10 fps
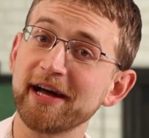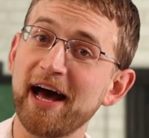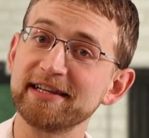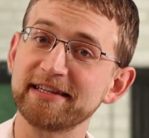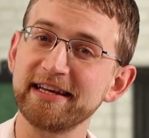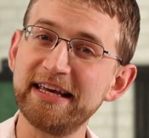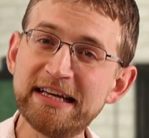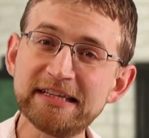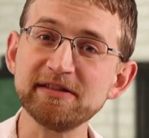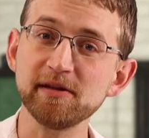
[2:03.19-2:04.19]
acid
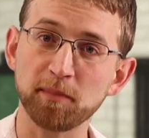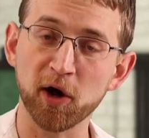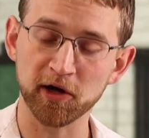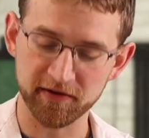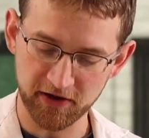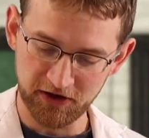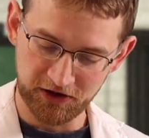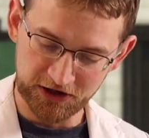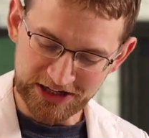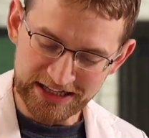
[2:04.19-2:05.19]
is the part that
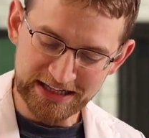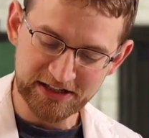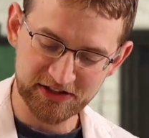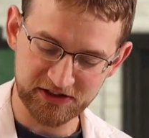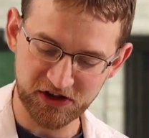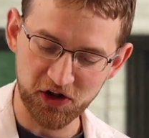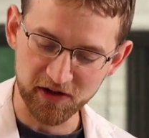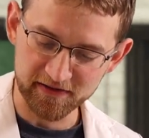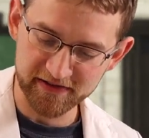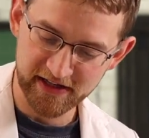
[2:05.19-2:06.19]
really
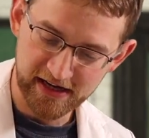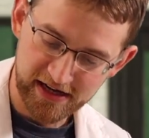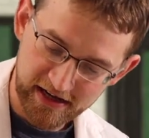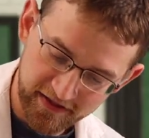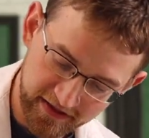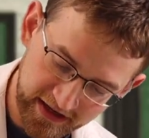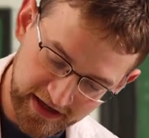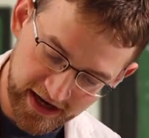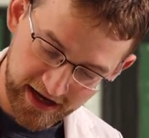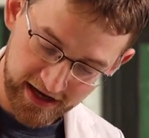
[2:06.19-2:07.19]
dissolves
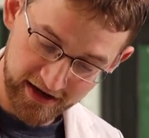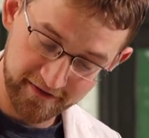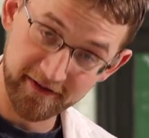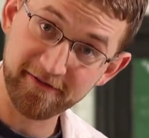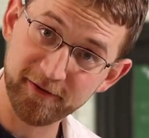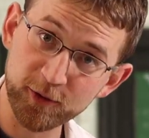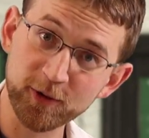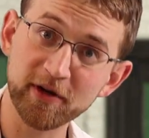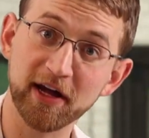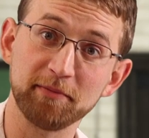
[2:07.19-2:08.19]
the, uh, the
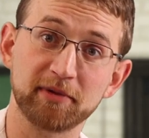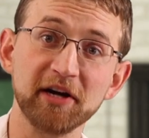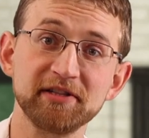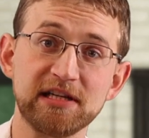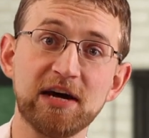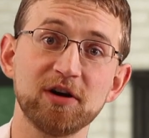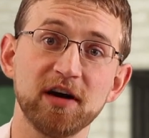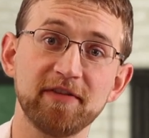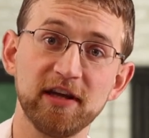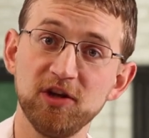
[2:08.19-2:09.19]
food and breaks it down
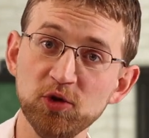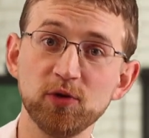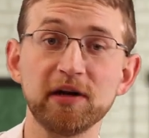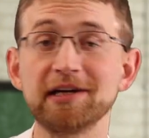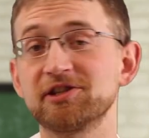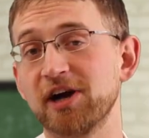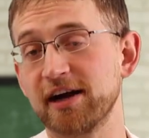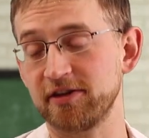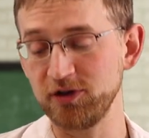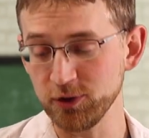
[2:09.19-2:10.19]
enough that you can
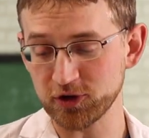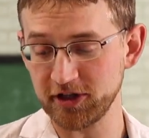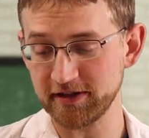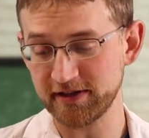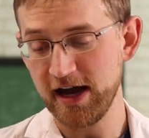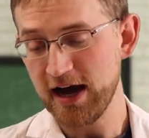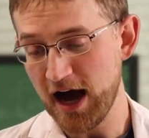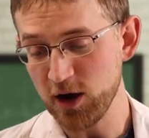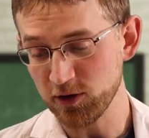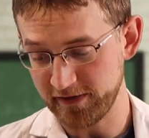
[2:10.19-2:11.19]
extract the nutrients
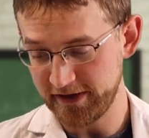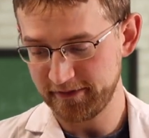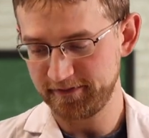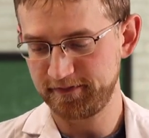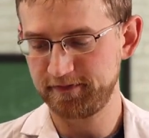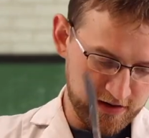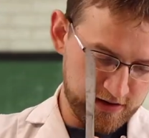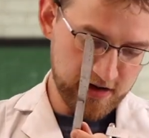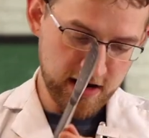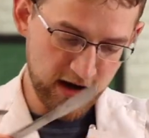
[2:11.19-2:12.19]
out of it.
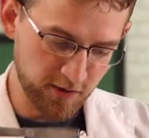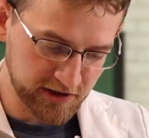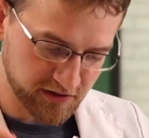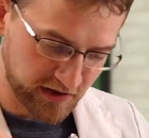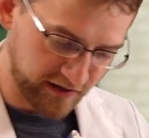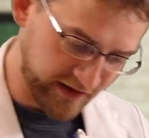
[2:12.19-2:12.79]
Now we're just gonna give